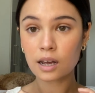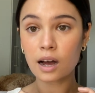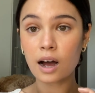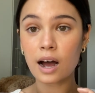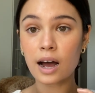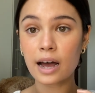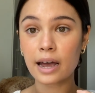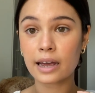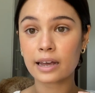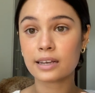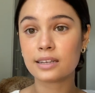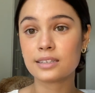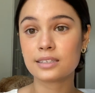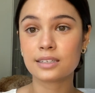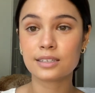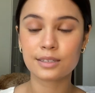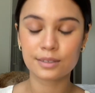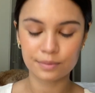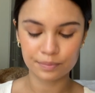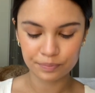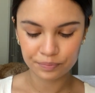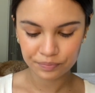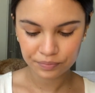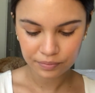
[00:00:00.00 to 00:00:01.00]

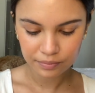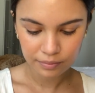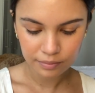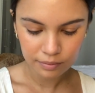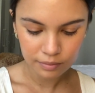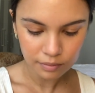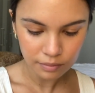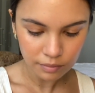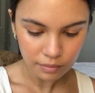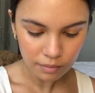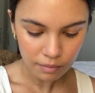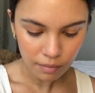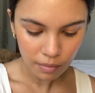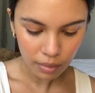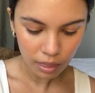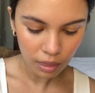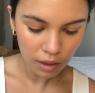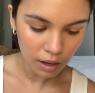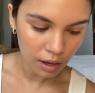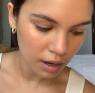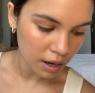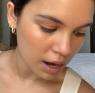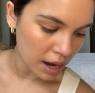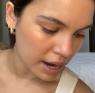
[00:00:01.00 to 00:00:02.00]
Eyes.
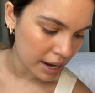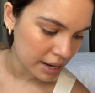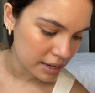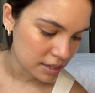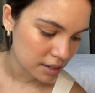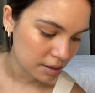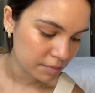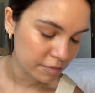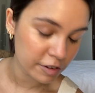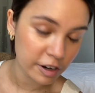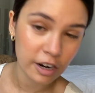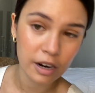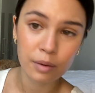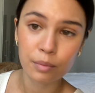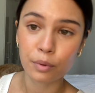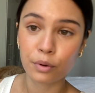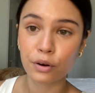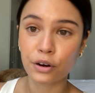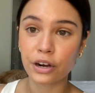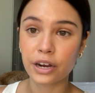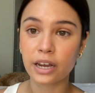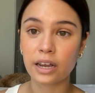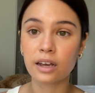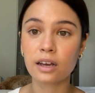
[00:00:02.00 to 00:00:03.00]
Eyes, I'm very
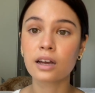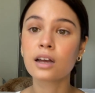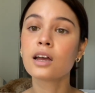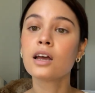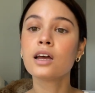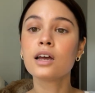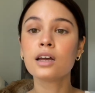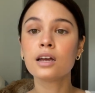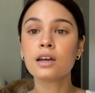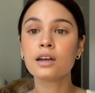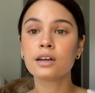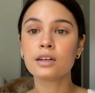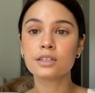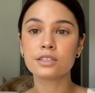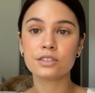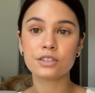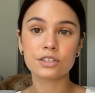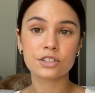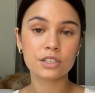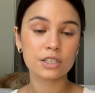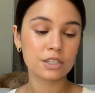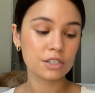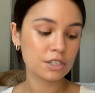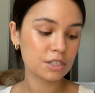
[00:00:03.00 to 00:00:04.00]
boring. It's
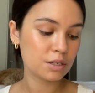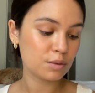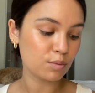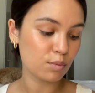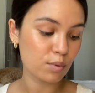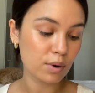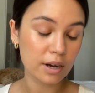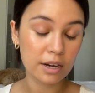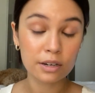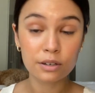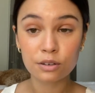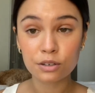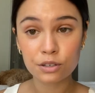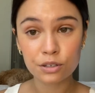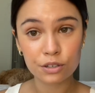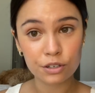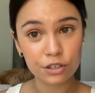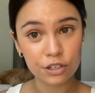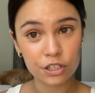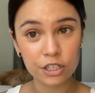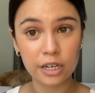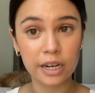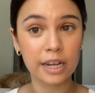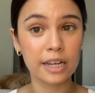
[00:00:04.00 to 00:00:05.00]
usually just one or
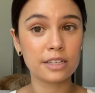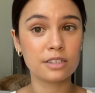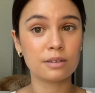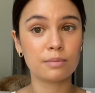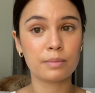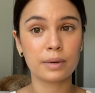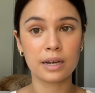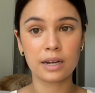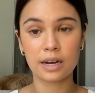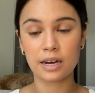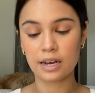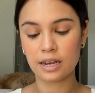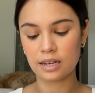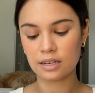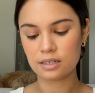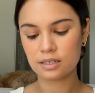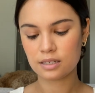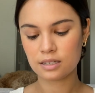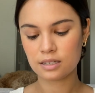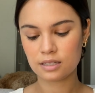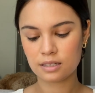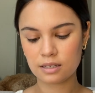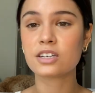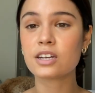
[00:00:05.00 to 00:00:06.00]
two shades on my
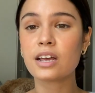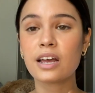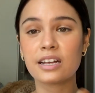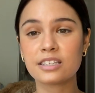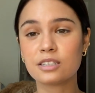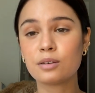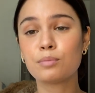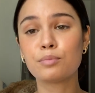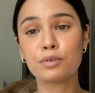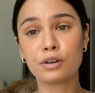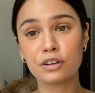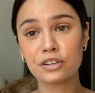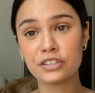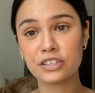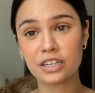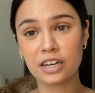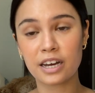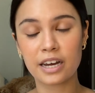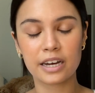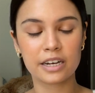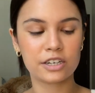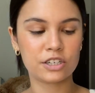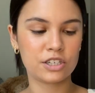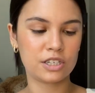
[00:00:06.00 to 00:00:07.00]
eyes. That's a bronzer,
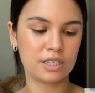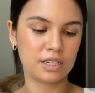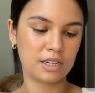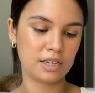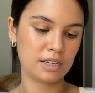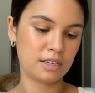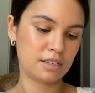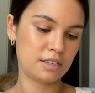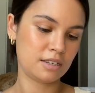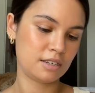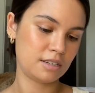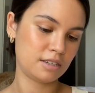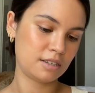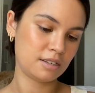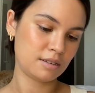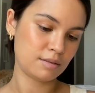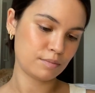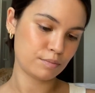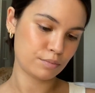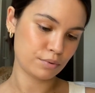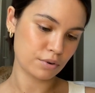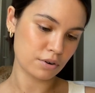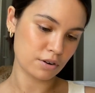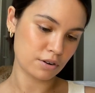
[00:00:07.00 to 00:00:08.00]
actually. This is a
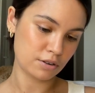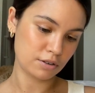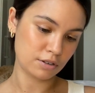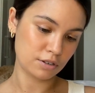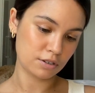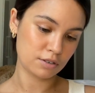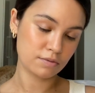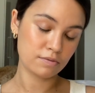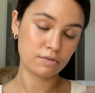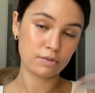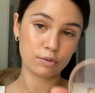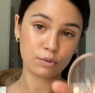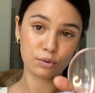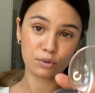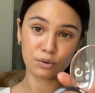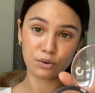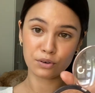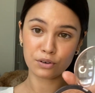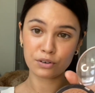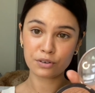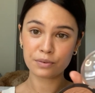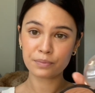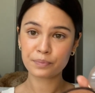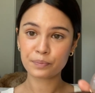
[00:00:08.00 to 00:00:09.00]
bronze
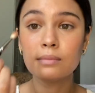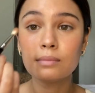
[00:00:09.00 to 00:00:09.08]
4.